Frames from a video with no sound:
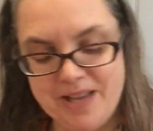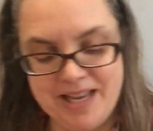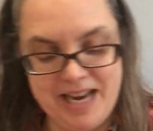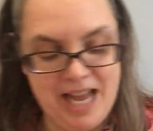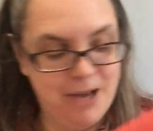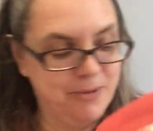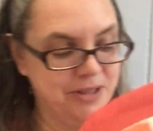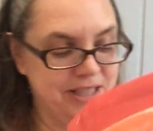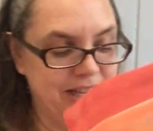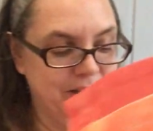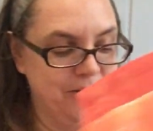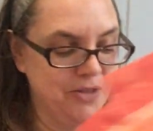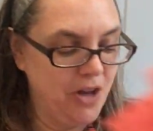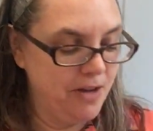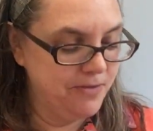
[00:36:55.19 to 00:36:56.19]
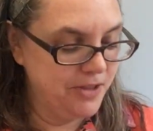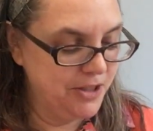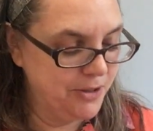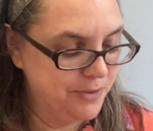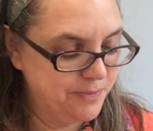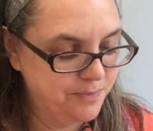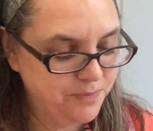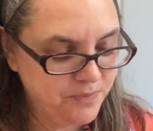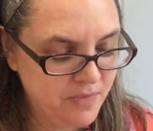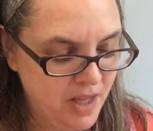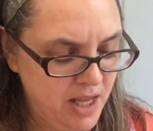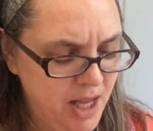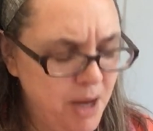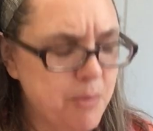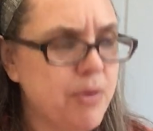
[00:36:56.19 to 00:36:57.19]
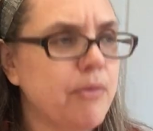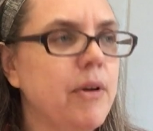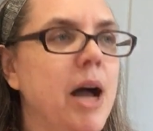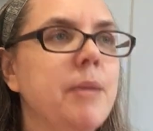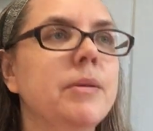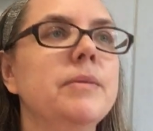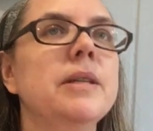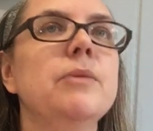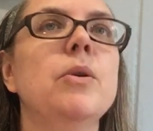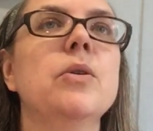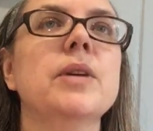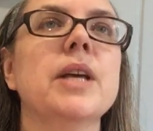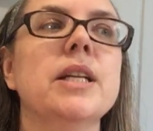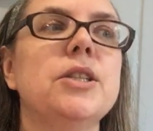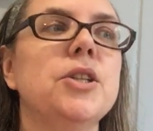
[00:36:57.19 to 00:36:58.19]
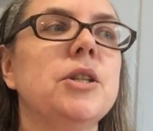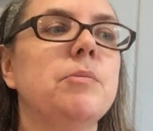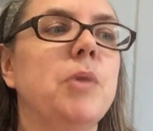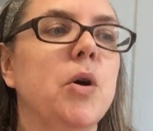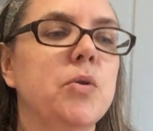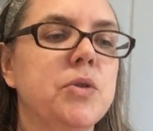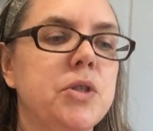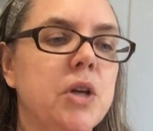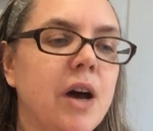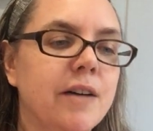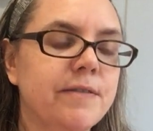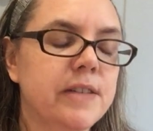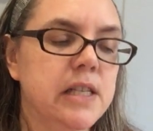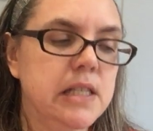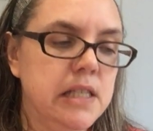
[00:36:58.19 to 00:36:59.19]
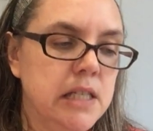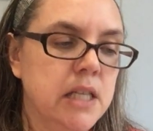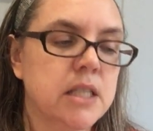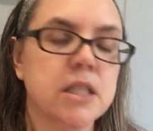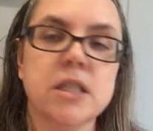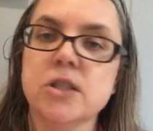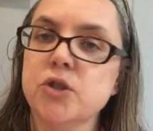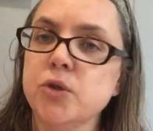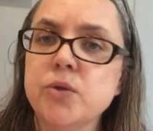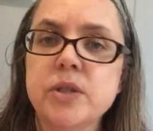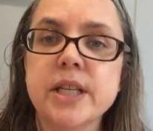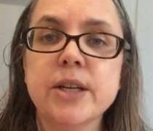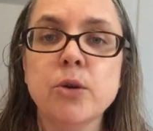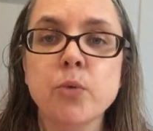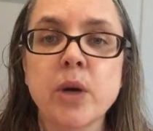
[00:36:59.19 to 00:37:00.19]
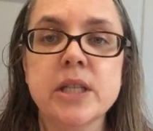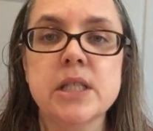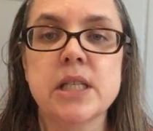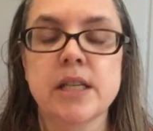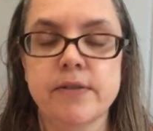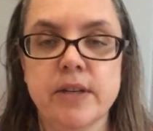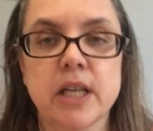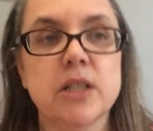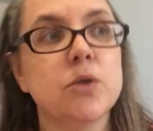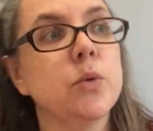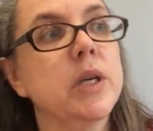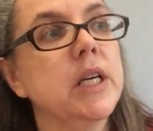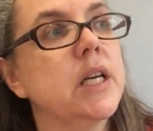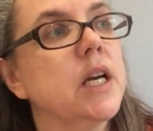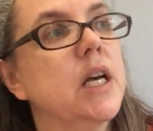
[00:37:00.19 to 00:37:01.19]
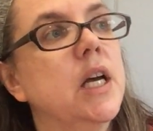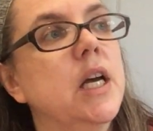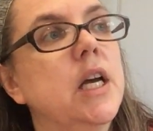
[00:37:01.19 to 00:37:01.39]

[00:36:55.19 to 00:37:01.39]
And I will send those off to you. Probably won't get to the post office until Tuesday or Wednesday of next week.